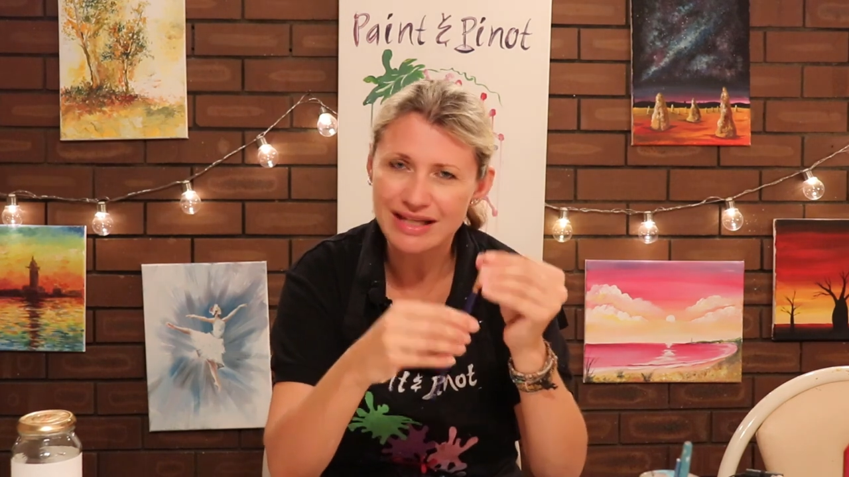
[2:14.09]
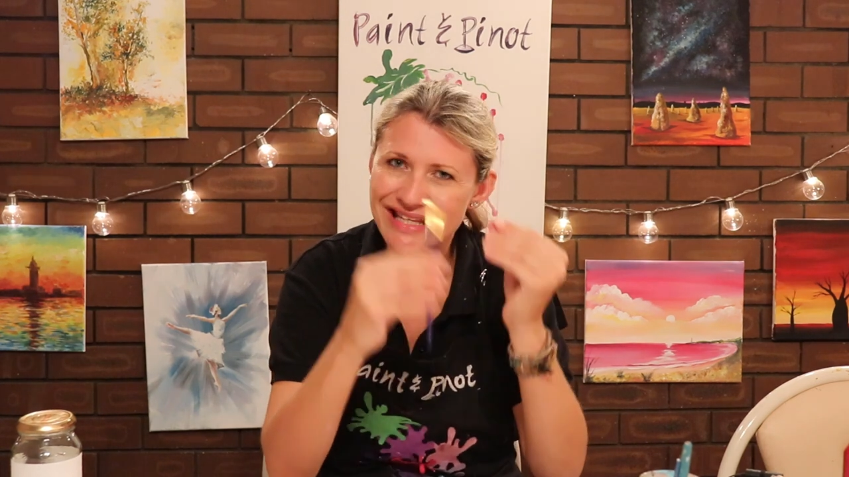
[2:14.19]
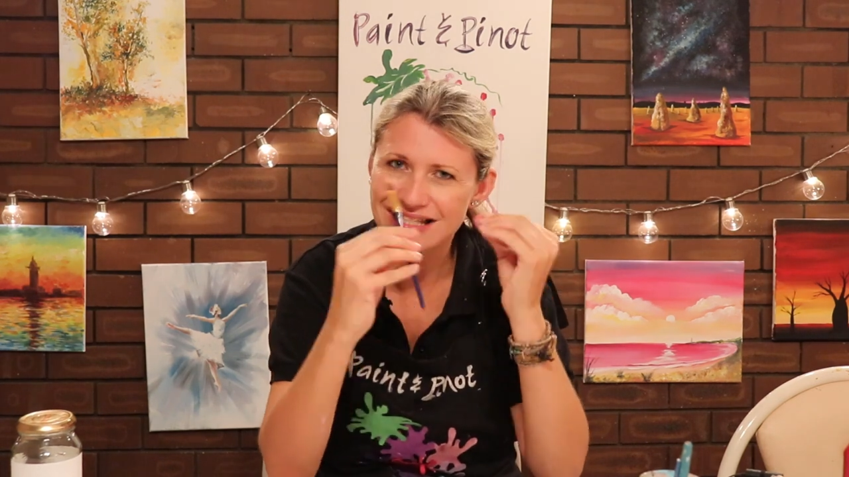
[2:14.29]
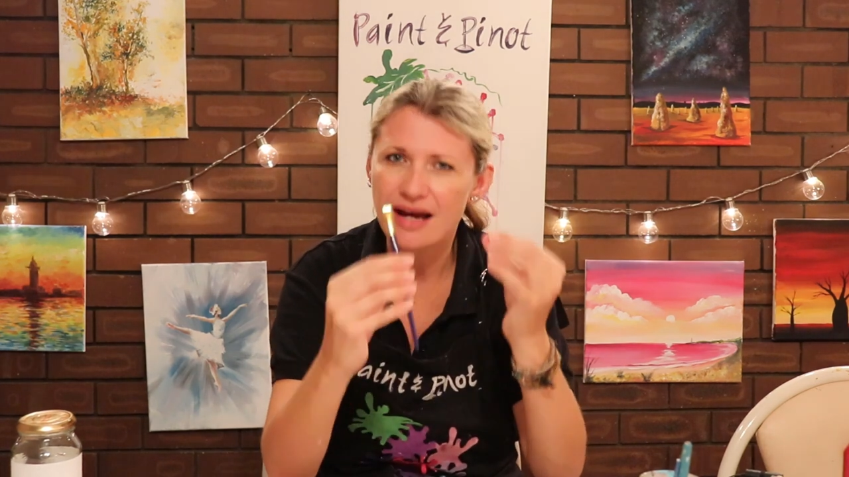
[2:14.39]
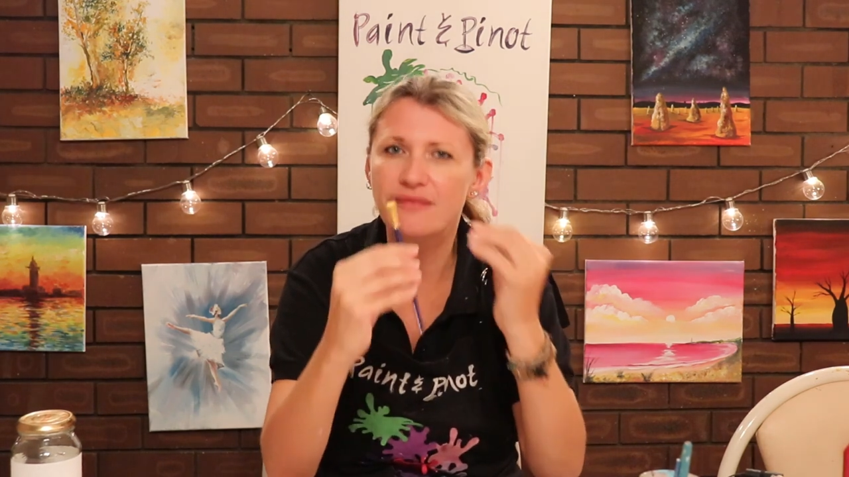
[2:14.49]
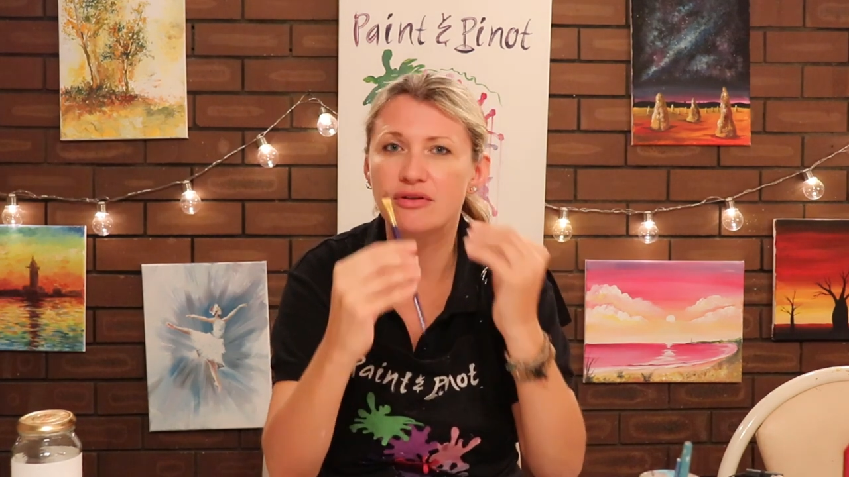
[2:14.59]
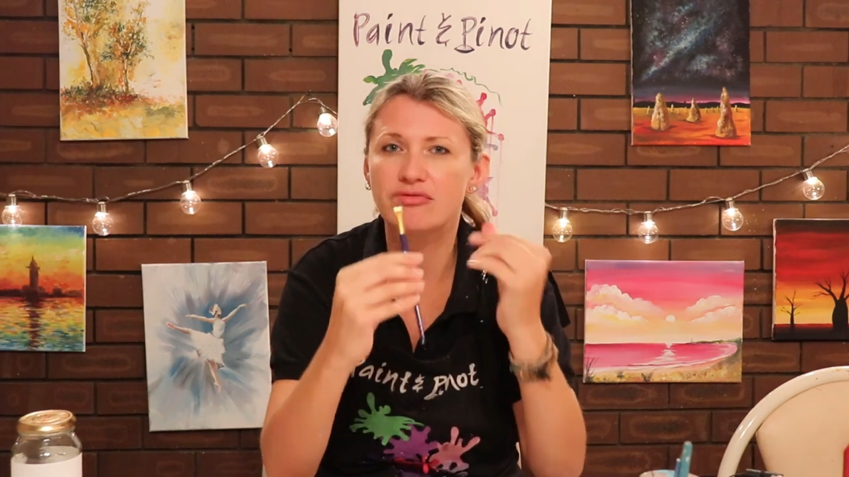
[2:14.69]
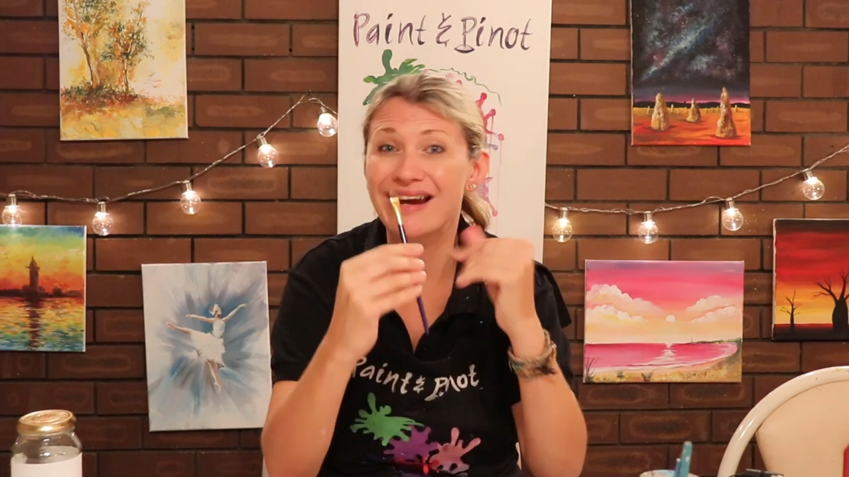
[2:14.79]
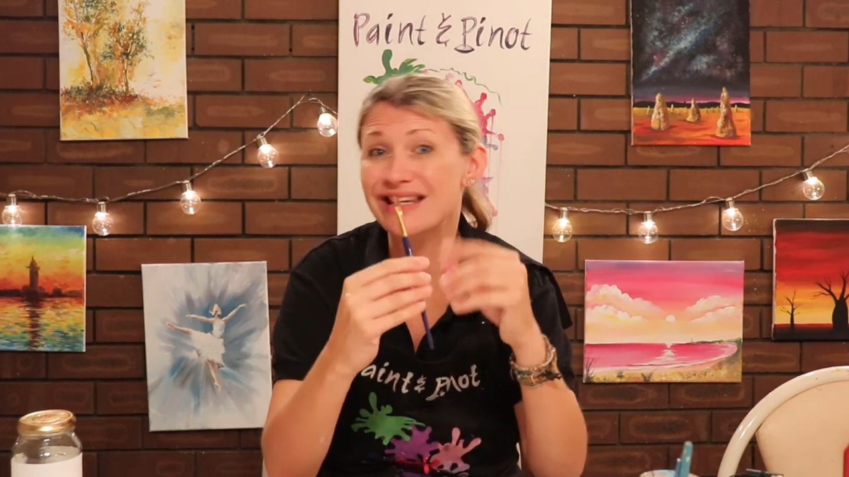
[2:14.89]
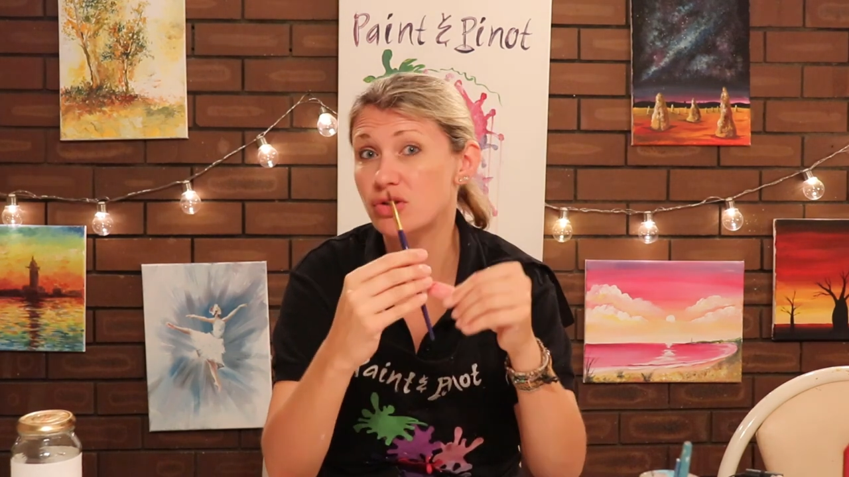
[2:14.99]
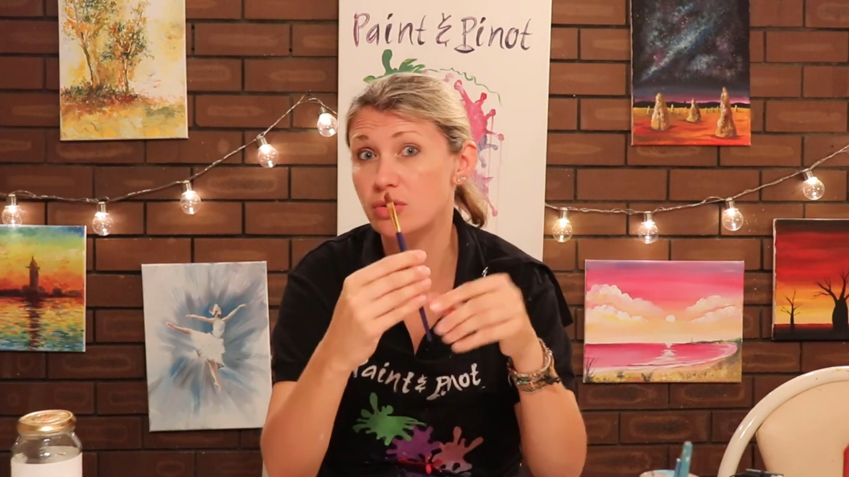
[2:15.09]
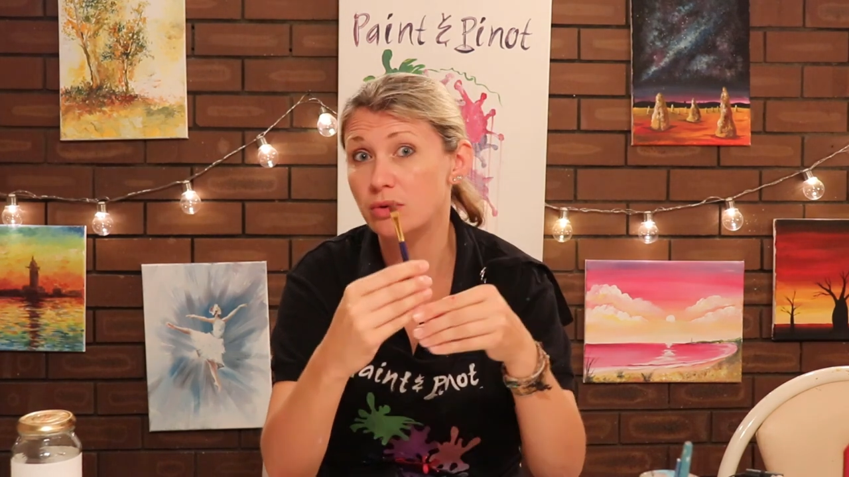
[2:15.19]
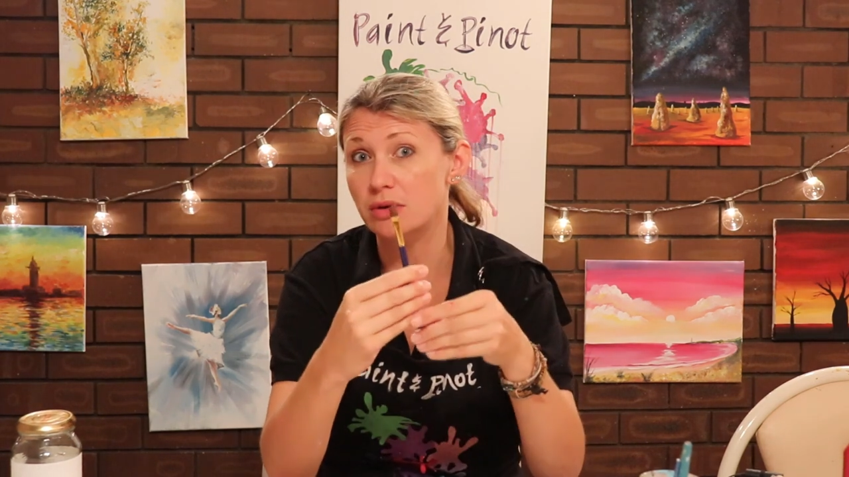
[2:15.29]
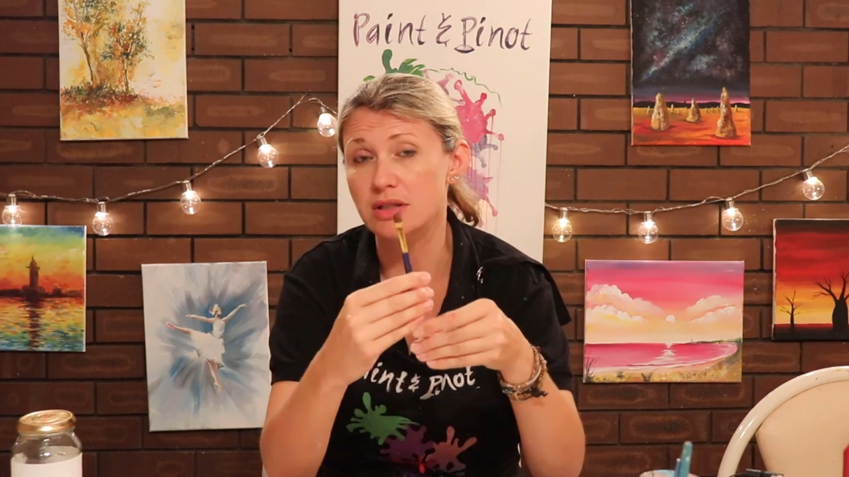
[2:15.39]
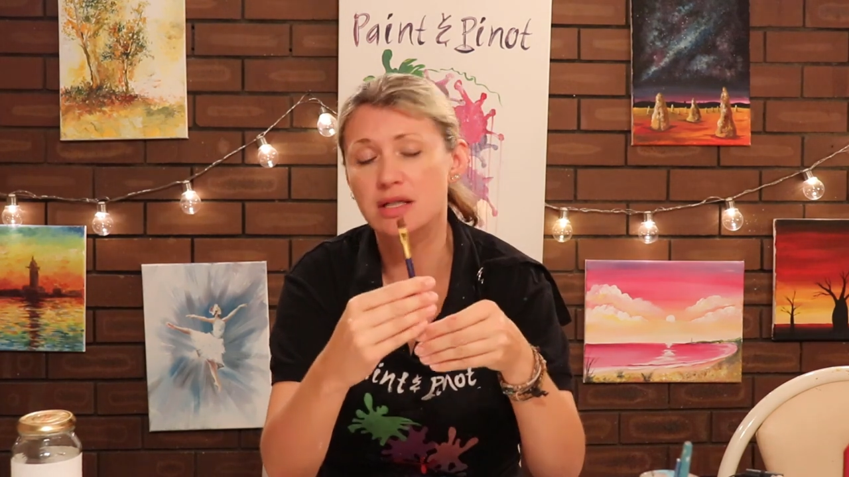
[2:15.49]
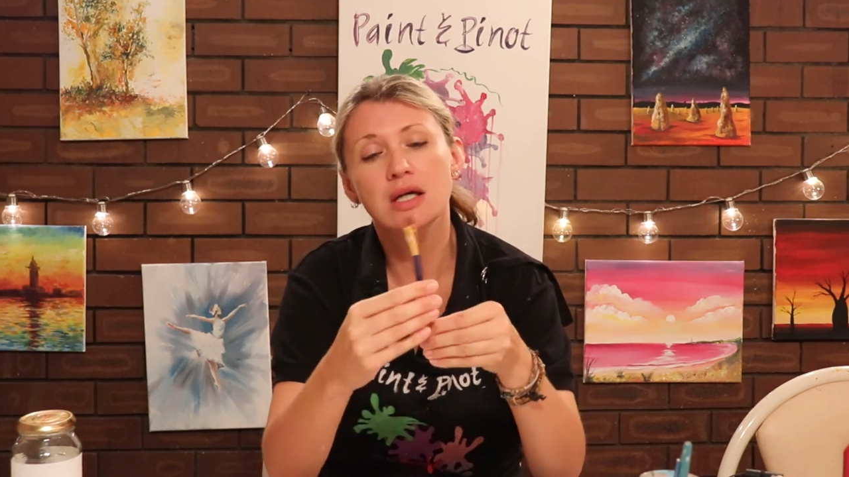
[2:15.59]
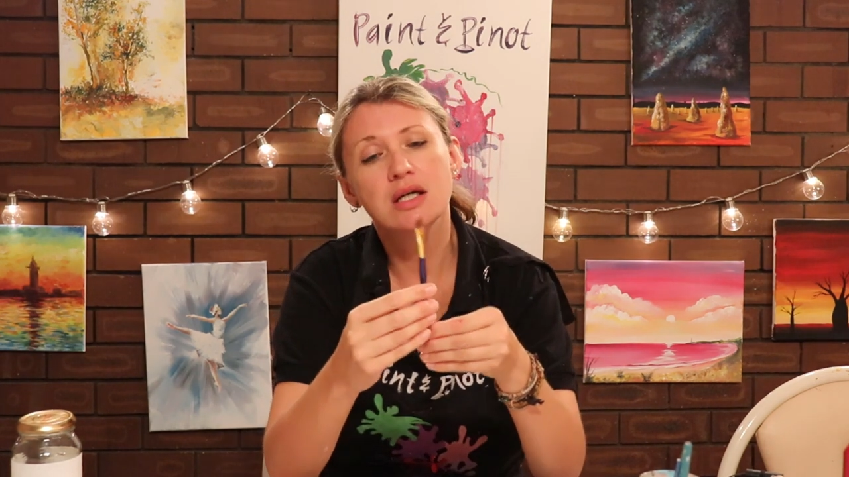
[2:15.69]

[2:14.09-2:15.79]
need to have the right tools.